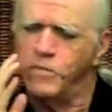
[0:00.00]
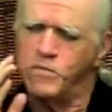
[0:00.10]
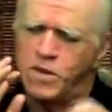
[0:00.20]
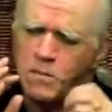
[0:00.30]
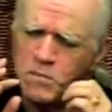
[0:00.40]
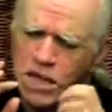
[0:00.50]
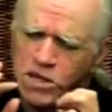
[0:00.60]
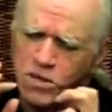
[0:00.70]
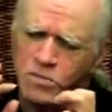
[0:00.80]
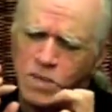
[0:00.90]
the
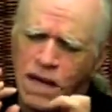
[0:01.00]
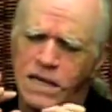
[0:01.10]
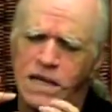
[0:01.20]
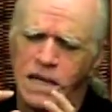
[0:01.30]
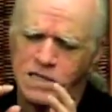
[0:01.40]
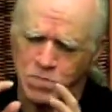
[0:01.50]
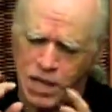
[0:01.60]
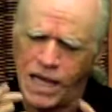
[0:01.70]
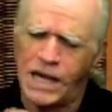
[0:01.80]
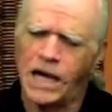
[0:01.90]
mental body is
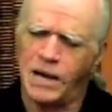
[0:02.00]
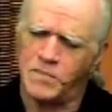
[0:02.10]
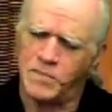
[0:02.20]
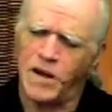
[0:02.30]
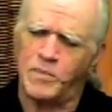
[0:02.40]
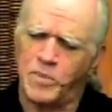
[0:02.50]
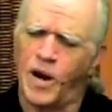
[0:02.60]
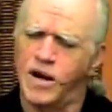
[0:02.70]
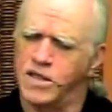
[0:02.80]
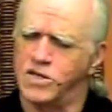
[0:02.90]
playing a
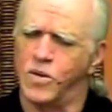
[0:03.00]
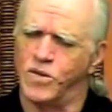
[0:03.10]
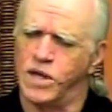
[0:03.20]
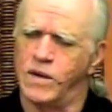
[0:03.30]
part of this whole thing,